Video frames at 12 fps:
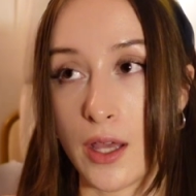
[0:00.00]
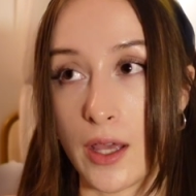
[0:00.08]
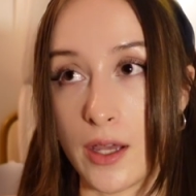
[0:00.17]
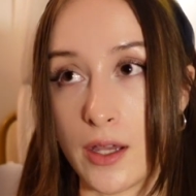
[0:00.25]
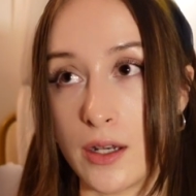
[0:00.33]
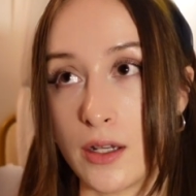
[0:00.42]

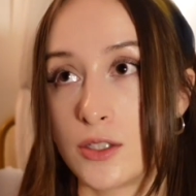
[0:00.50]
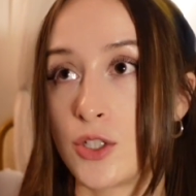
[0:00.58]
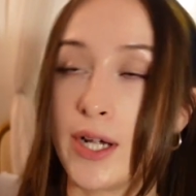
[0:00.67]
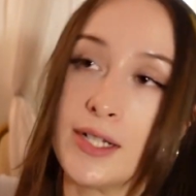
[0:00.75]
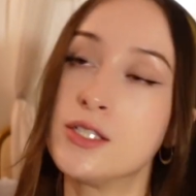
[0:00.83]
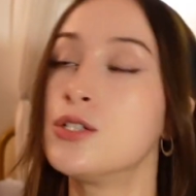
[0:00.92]
and
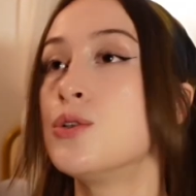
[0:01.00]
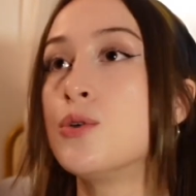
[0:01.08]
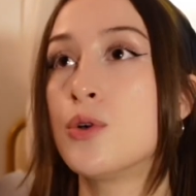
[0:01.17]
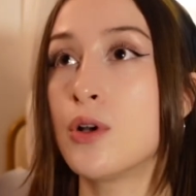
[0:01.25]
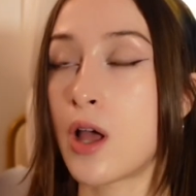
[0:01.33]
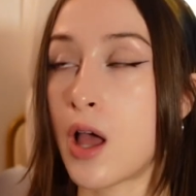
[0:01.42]
trying
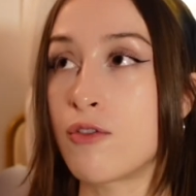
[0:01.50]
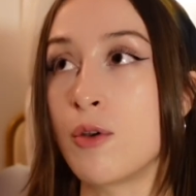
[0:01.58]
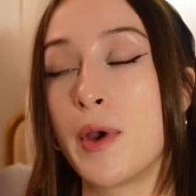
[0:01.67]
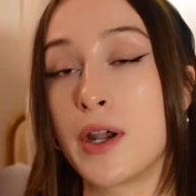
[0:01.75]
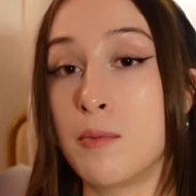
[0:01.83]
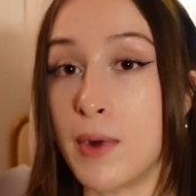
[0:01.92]
to have a
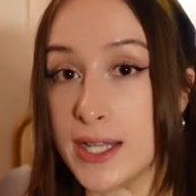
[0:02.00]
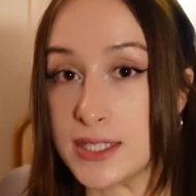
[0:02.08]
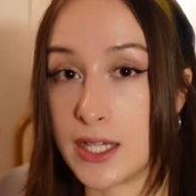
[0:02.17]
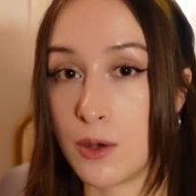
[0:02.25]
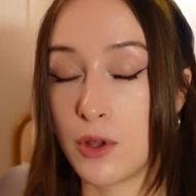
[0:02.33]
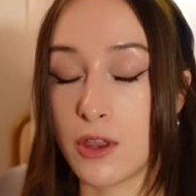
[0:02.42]
better
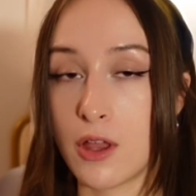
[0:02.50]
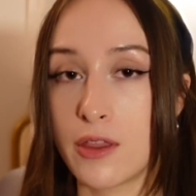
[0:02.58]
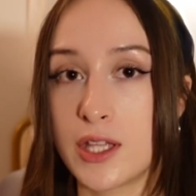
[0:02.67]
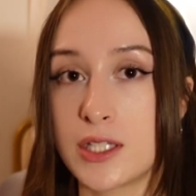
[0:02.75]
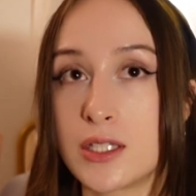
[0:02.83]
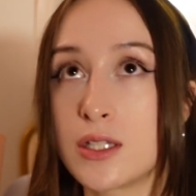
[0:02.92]
mindset with all
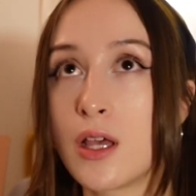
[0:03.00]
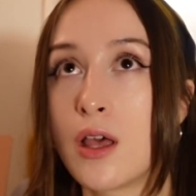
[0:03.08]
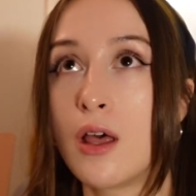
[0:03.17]
this.